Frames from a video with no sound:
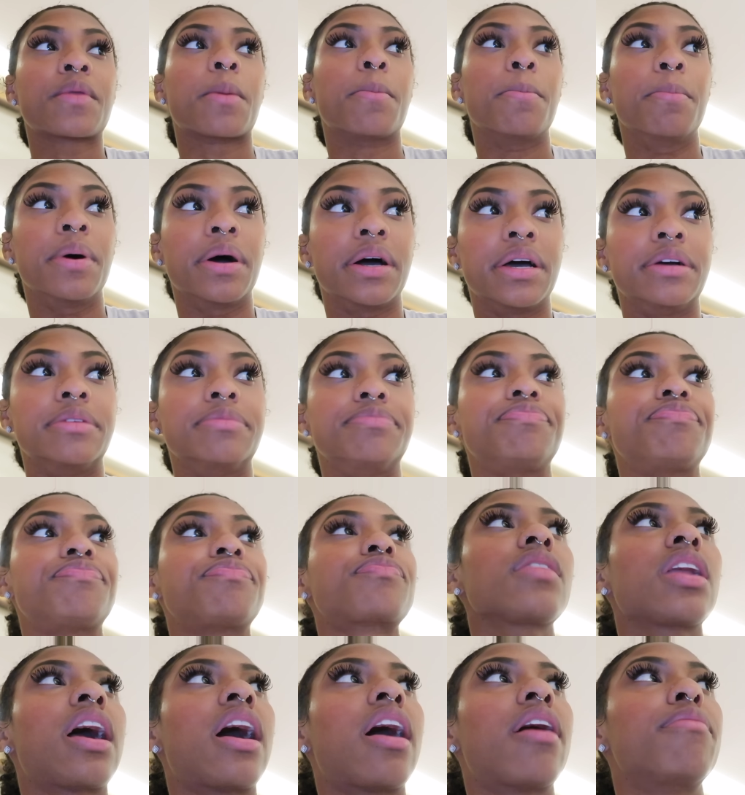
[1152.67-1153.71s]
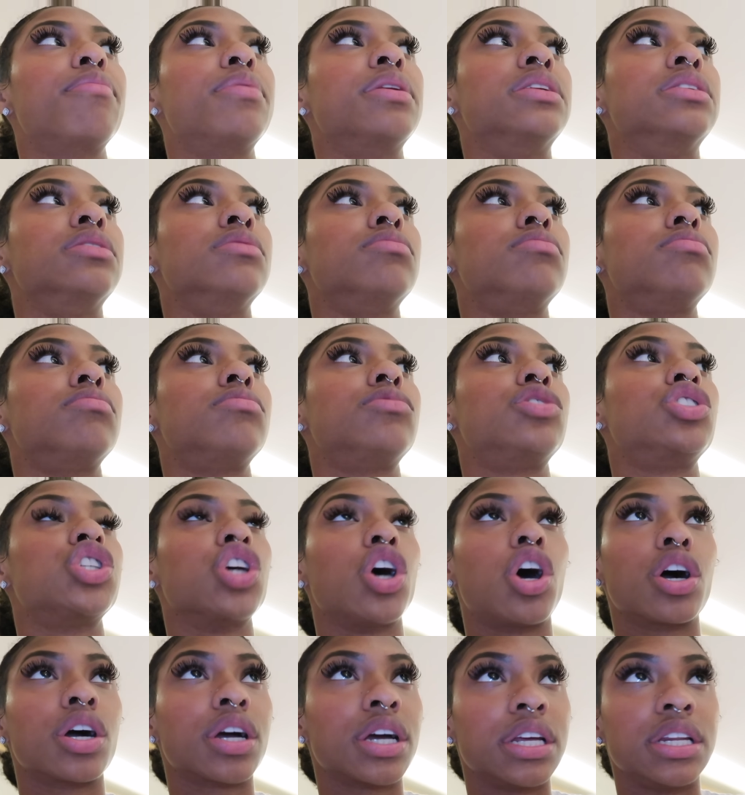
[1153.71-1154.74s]
But I've been
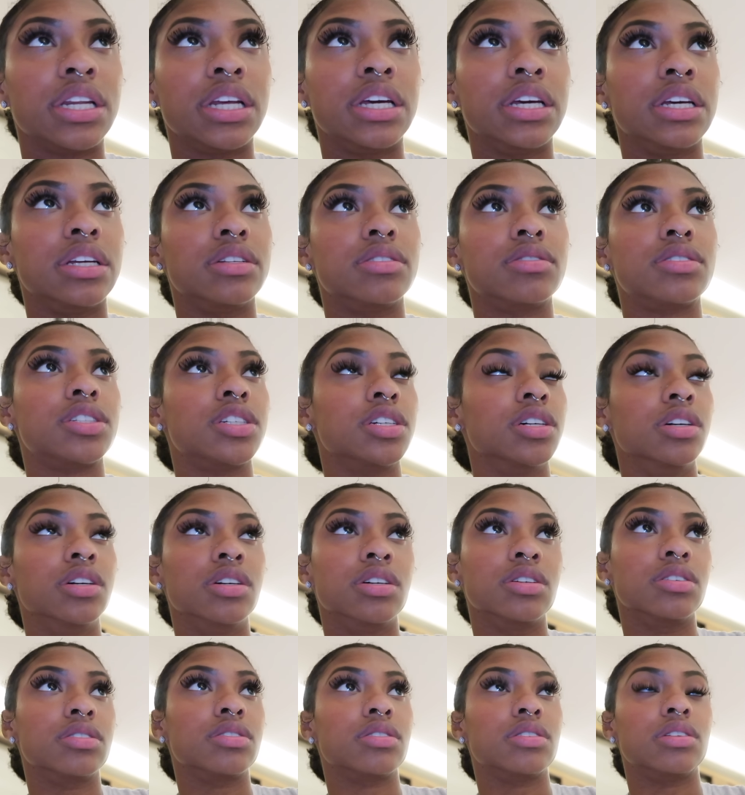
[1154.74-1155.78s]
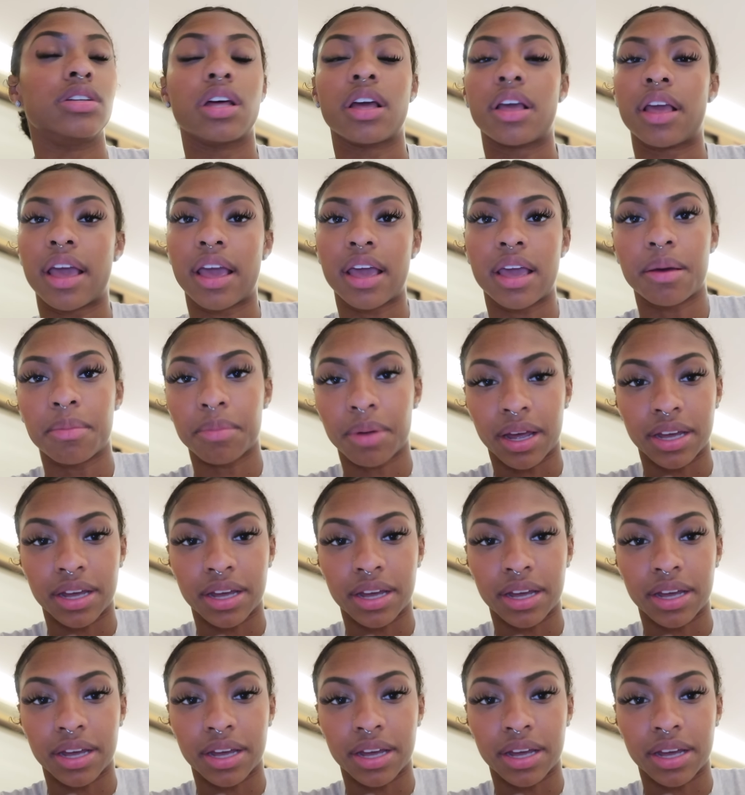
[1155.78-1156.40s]
chalking it to the game.